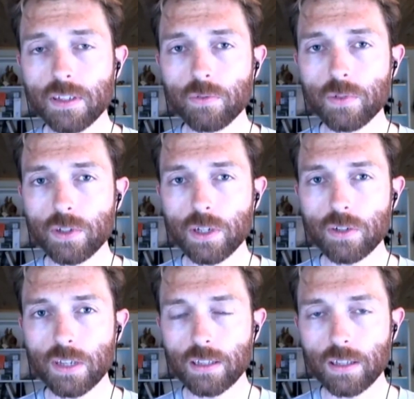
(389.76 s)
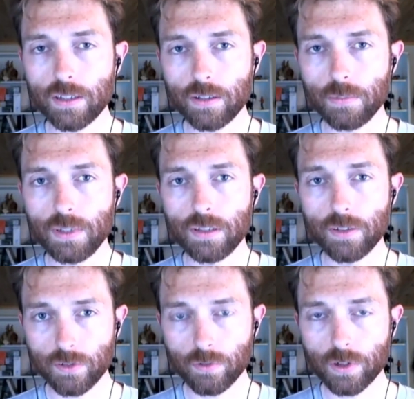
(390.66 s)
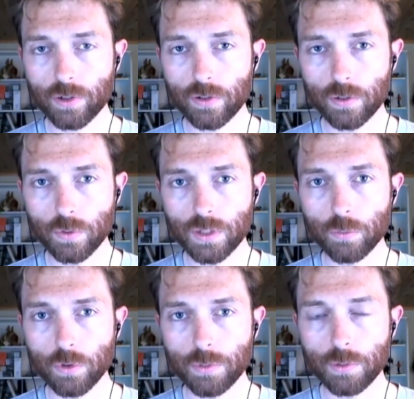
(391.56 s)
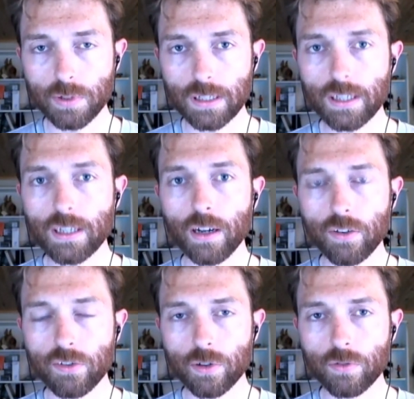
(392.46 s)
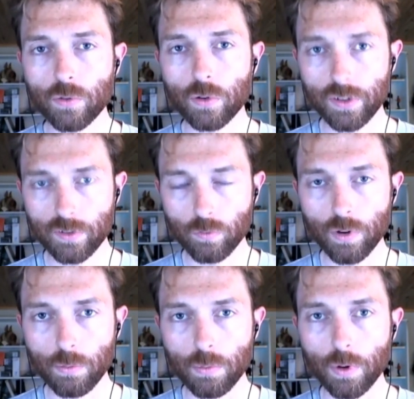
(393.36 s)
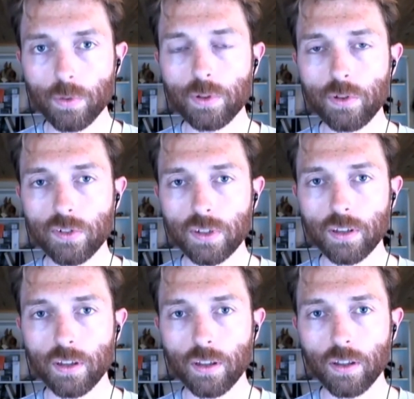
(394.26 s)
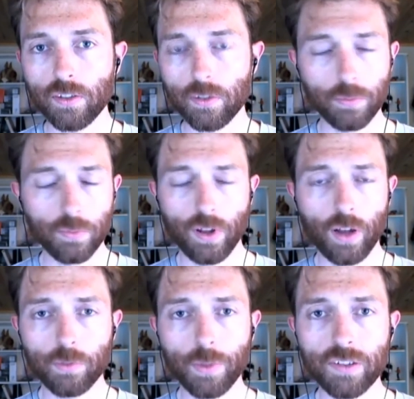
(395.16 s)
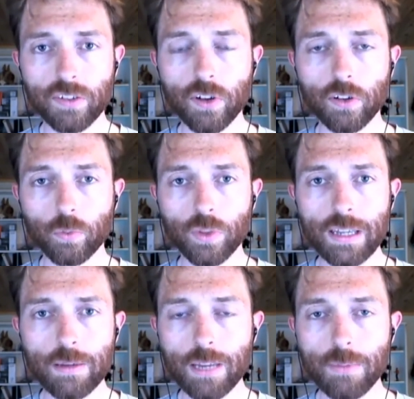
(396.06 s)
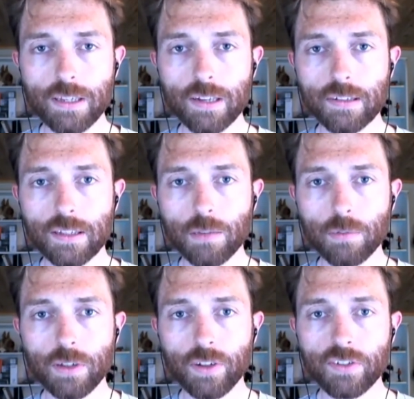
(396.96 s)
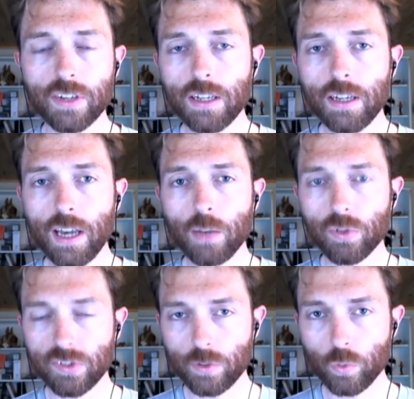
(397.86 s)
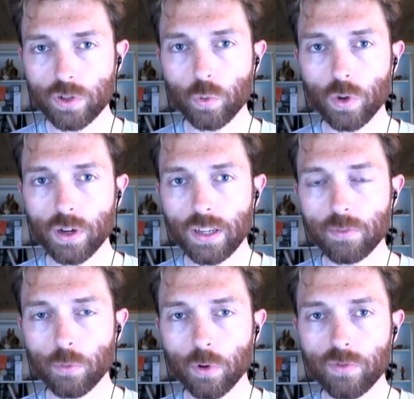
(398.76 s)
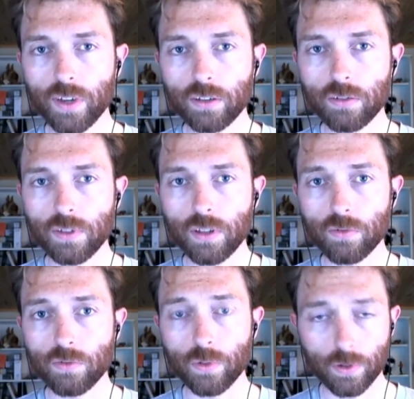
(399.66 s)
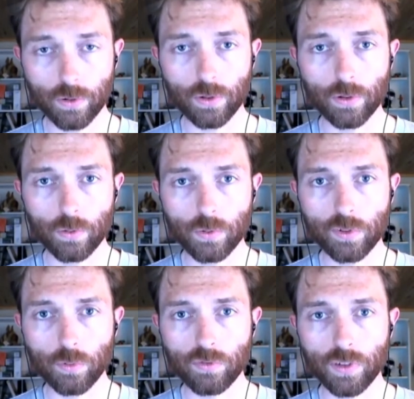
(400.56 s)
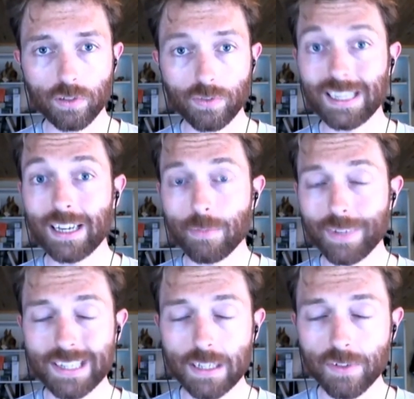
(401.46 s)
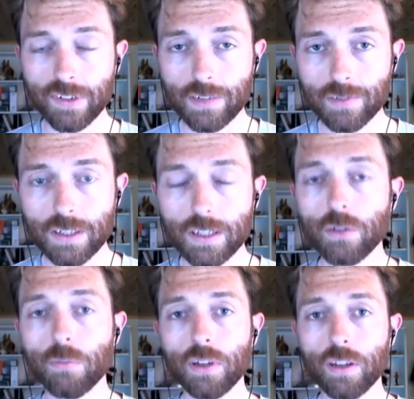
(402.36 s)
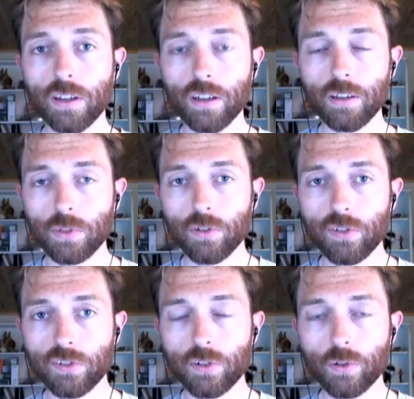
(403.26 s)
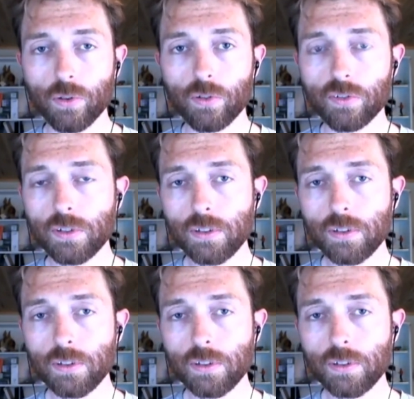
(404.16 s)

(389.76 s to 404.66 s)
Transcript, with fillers: that if we change the headline to be this structure, that we'll get more people to click on it. So therefore, let's run both using uh, some optimizing software with A/B testing capabilities, and we'll see which one is more effective. And therefore, they're going to learn which is more effective. Again, I'm playing devil's advocate here, but I, effective I is a different